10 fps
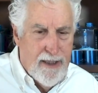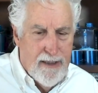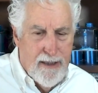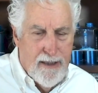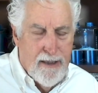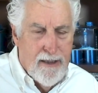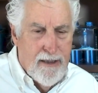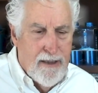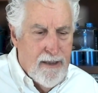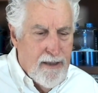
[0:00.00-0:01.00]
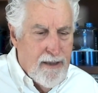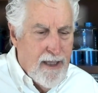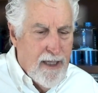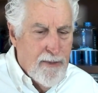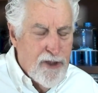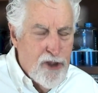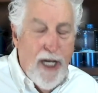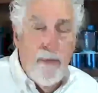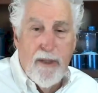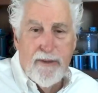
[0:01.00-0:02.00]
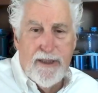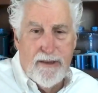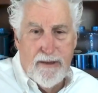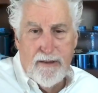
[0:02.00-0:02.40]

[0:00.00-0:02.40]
and I was ashamed of it.